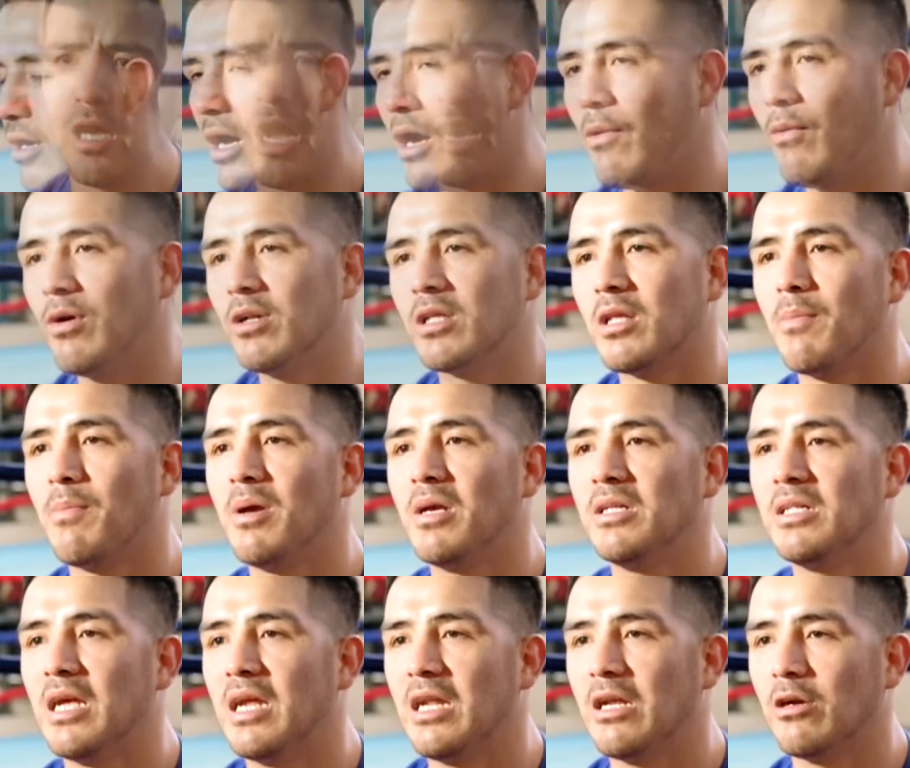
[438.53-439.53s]
I want the
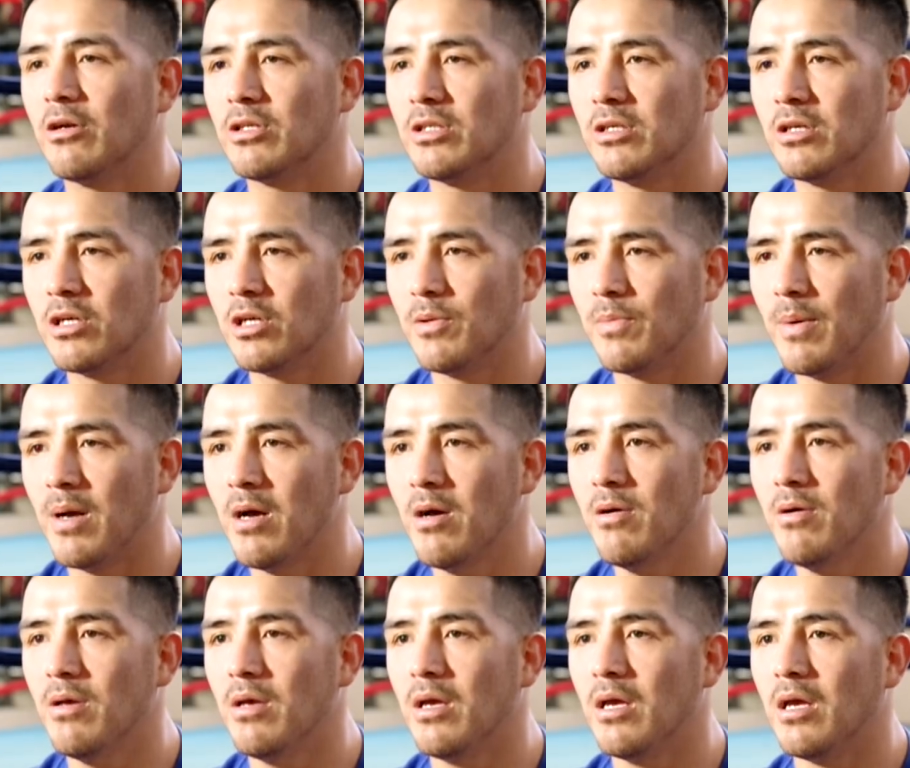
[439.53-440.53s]
best Danny Garcia to come
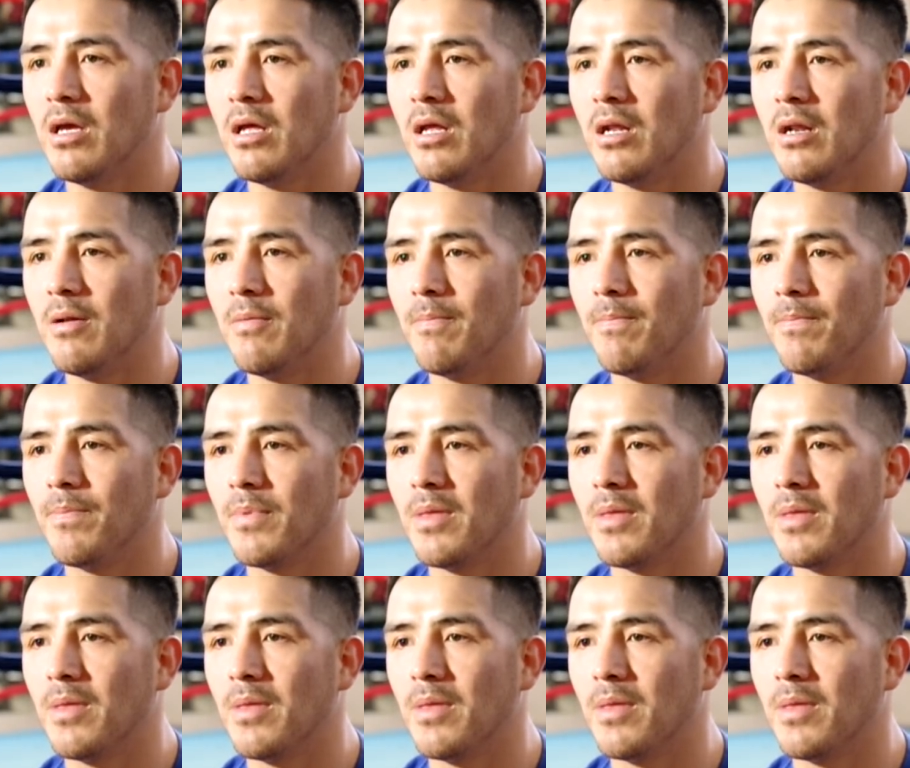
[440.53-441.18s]
out, and